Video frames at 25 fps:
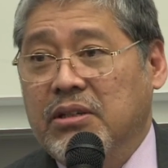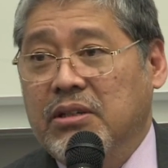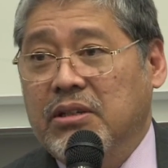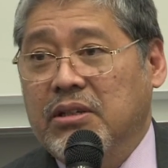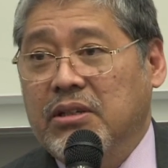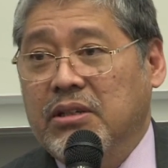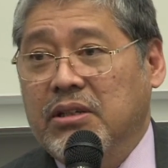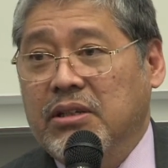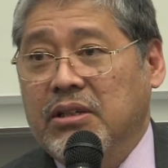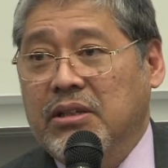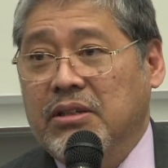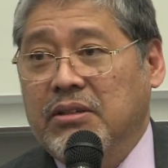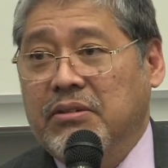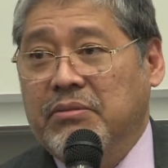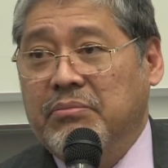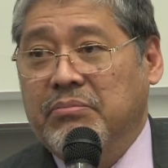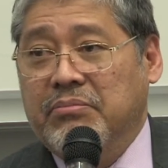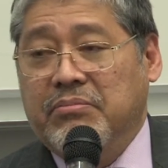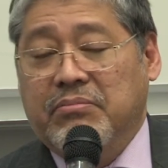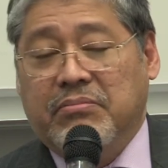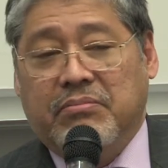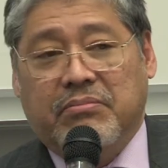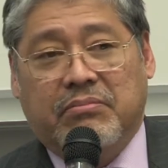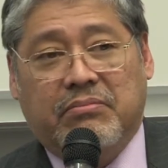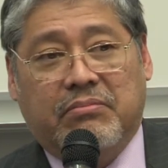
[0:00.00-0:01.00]

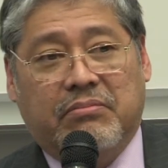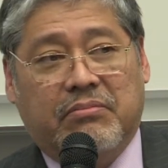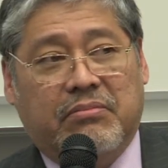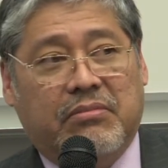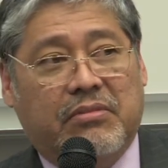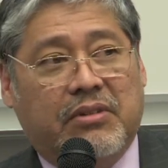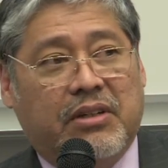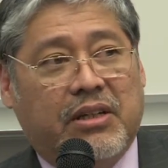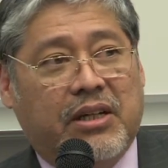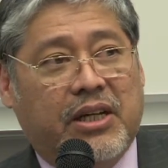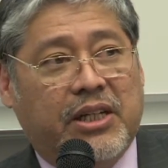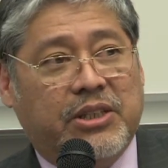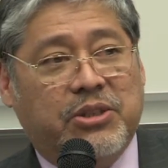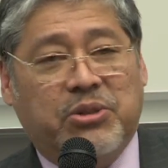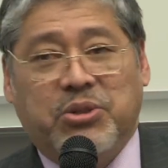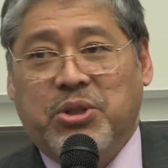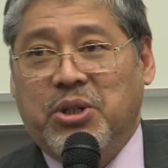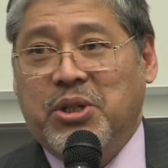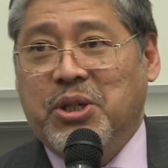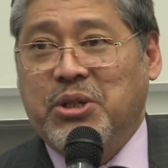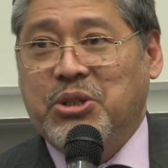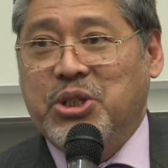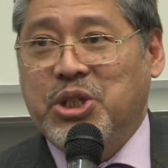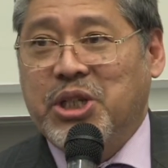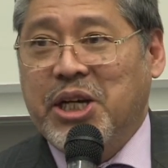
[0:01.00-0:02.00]
I don't
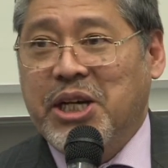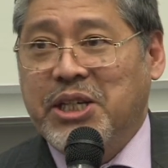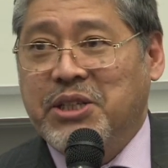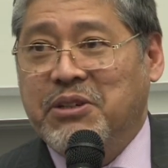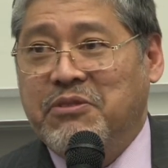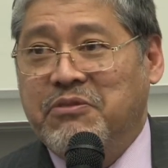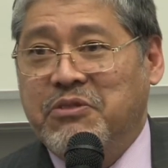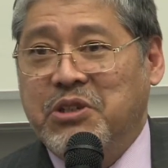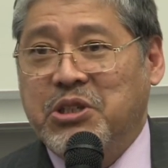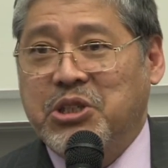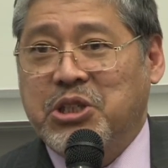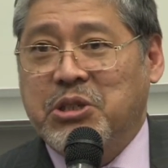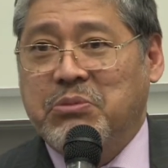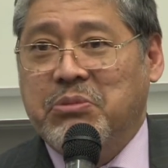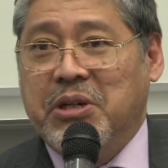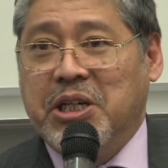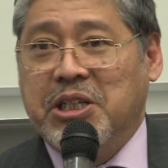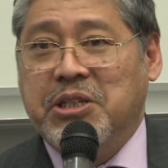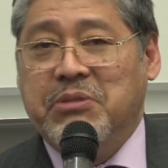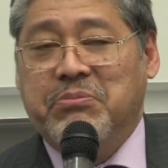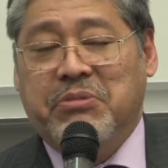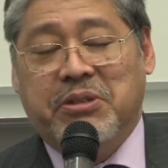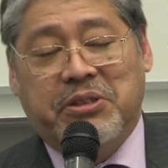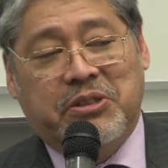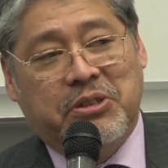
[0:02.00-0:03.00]
know how China feels
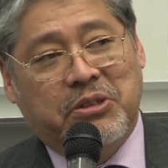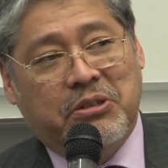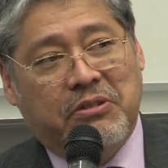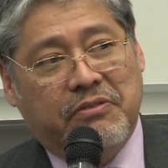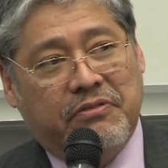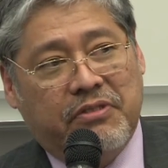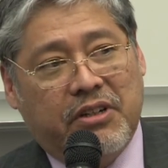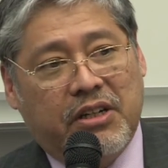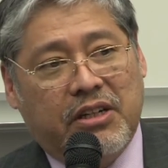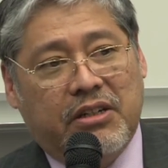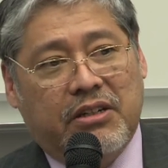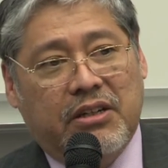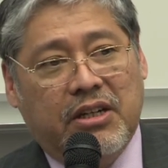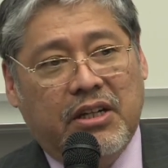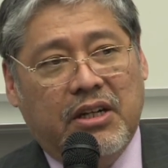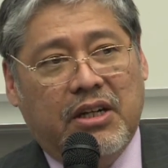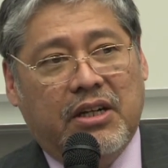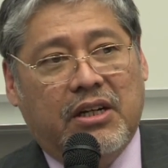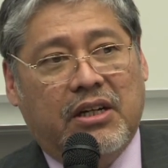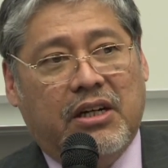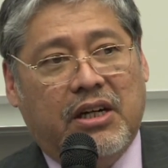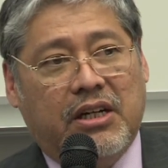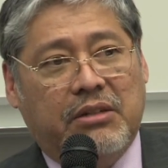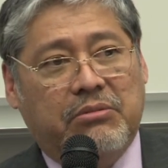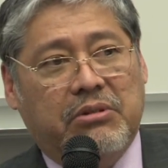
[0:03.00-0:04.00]
about it, but so far
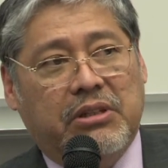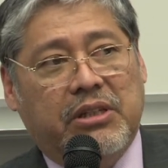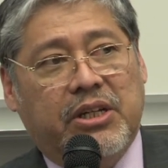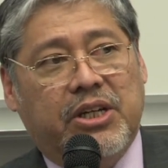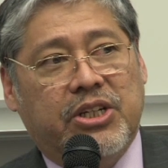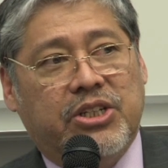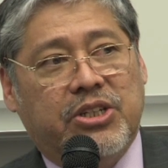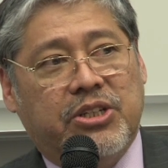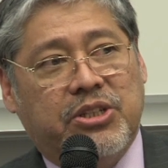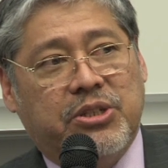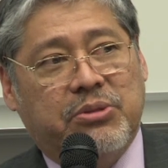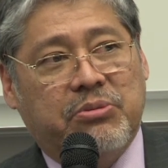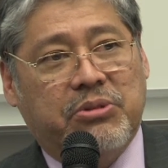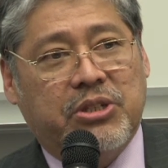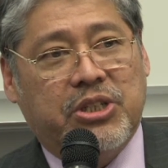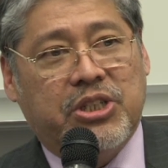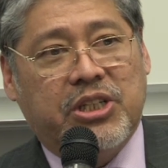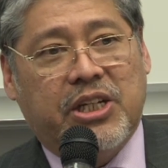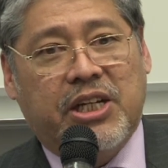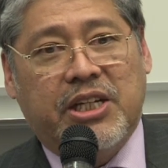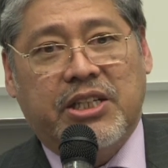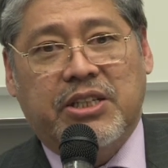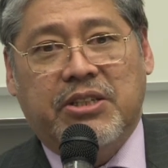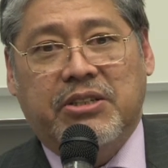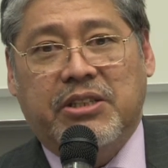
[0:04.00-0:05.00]
our relations with
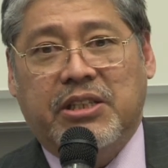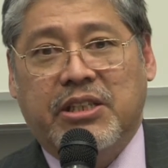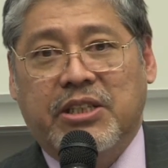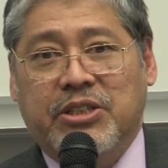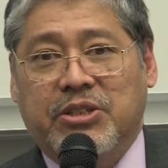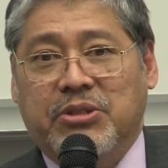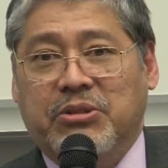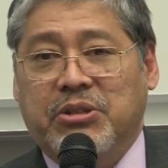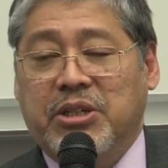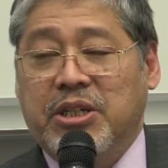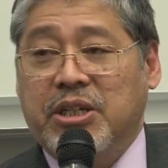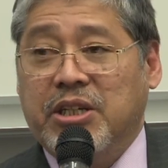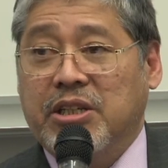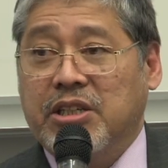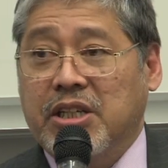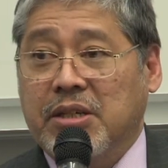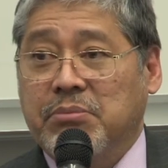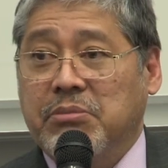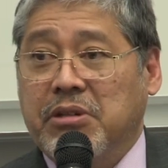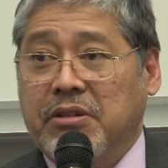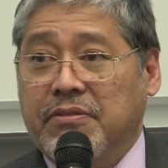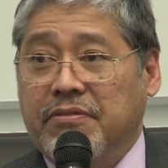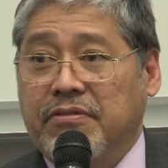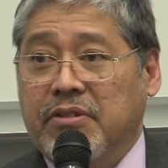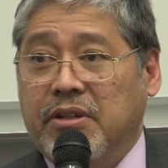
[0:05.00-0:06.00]
China, at least on the
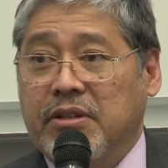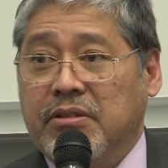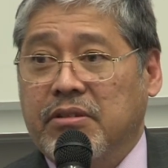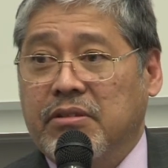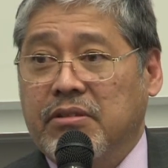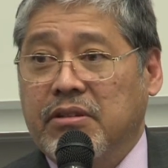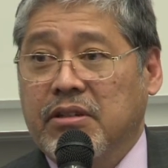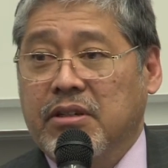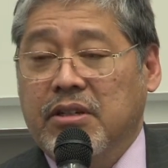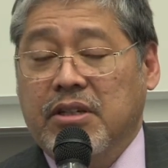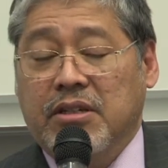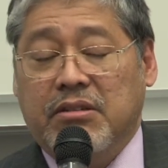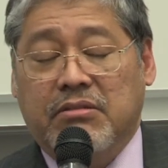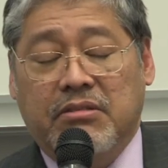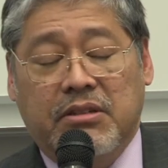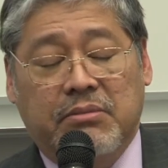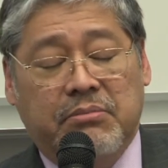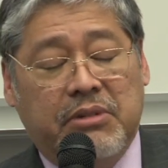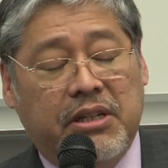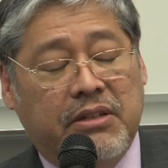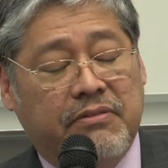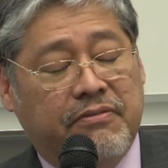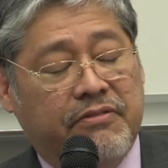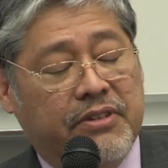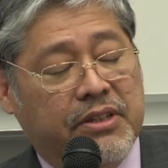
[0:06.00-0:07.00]
economic front,
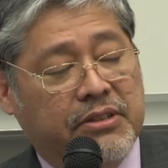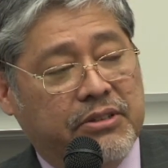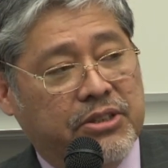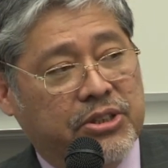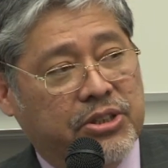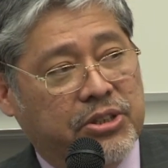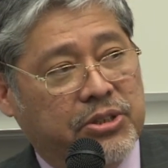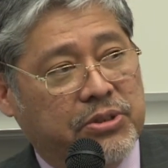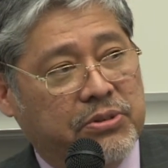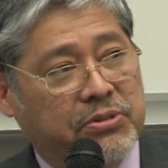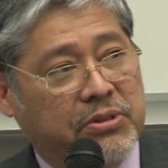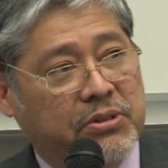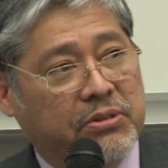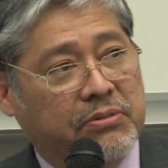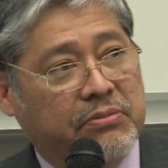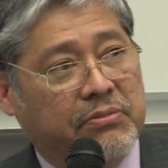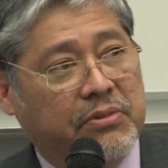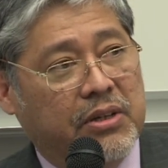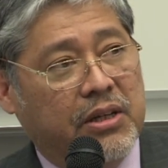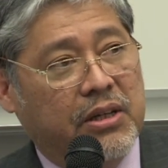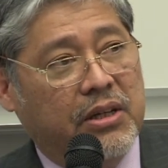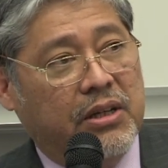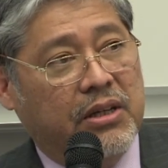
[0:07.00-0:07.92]
remain very strong.